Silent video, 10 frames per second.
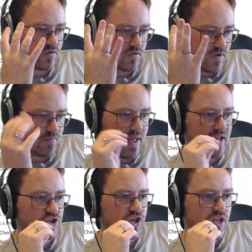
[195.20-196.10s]

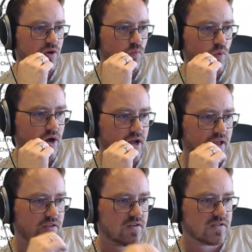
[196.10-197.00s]
imagining
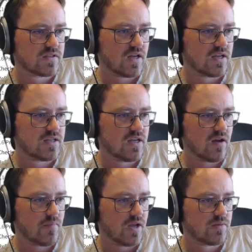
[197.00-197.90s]
why this
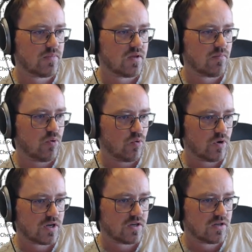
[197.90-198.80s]
idea might be
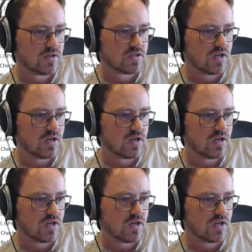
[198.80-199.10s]
important.